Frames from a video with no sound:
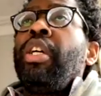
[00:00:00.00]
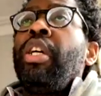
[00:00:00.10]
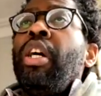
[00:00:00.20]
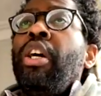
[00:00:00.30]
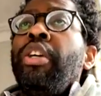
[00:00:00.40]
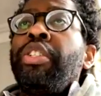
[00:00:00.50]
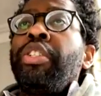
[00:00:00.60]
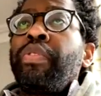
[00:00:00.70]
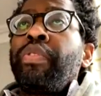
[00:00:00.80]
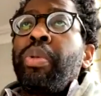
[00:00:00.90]
ask yourself the
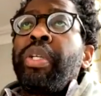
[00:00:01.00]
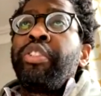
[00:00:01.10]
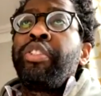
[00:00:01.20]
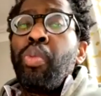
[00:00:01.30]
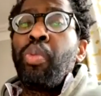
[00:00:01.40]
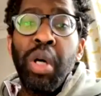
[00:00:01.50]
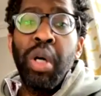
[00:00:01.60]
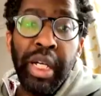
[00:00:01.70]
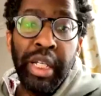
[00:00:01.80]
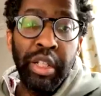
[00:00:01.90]
question
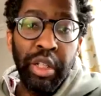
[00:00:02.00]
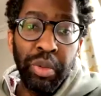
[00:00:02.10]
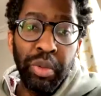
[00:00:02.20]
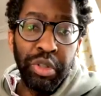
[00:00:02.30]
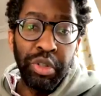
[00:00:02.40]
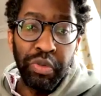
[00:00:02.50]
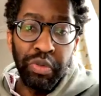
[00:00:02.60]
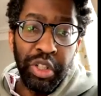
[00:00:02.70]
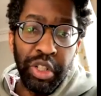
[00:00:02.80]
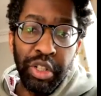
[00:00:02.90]
why you want to do
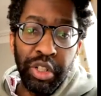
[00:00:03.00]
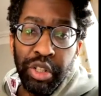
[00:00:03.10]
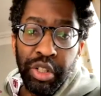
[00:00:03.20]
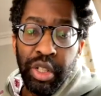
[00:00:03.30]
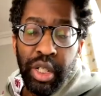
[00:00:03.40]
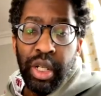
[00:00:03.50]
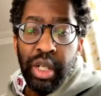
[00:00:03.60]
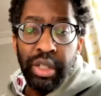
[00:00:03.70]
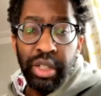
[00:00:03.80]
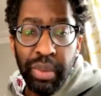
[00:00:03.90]
research. So
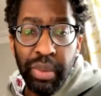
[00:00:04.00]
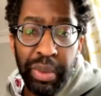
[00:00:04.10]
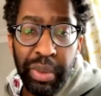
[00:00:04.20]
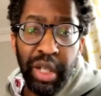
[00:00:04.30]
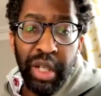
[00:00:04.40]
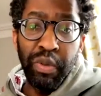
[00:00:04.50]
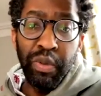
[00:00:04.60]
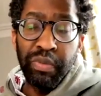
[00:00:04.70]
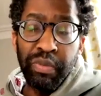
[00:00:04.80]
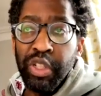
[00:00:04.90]
some people get involved in
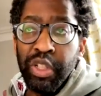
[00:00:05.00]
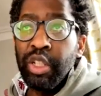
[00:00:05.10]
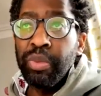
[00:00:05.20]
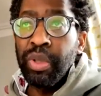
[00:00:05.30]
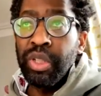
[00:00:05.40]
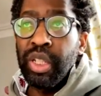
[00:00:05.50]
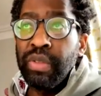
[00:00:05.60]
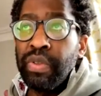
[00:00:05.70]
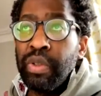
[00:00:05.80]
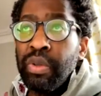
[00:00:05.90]
research because they
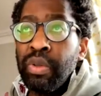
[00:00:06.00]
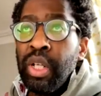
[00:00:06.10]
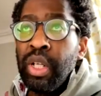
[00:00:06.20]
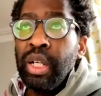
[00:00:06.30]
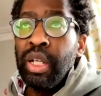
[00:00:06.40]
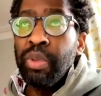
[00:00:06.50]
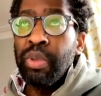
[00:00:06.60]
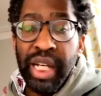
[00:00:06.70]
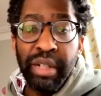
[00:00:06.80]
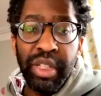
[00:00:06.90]
feel
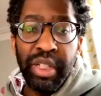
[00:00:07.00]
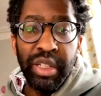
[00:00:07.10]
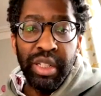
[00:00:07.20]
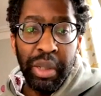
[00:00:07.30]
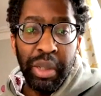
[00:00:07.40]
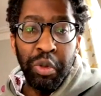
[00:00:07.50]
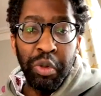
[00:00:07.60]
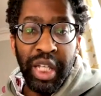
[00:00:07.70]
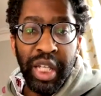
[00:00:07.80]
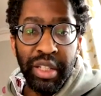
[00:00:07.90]
without it, they will not
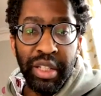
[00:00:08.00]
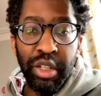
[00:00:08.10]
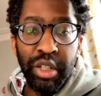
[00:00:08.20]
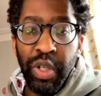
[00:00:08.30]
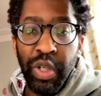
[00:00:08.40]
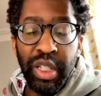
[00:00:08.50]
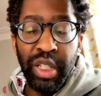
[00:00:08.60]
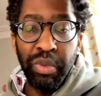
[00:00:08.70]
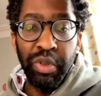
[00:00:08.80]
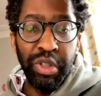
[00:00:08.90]
get a training number
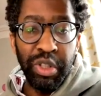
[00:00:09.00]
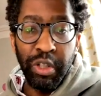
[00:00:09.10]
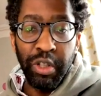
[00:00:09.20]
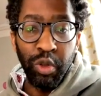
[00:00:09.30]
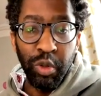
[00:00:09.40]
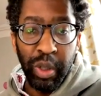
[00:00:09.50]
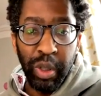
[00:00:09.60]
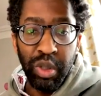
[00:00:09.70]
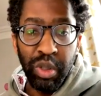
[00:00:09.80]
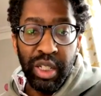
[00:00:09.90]
in the surgical
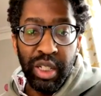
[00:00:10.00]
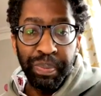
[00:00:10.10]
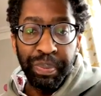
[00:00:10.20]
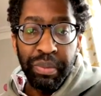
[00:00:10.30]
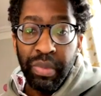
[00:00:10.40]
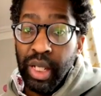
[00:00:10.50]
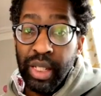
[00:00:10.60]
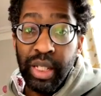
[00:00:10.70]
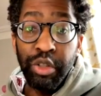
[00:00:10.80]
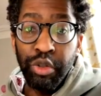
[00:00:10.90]
specialty. And
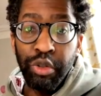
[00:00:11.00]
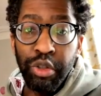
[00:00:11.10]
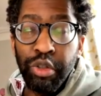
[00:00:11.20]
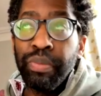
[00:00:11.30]
that's true.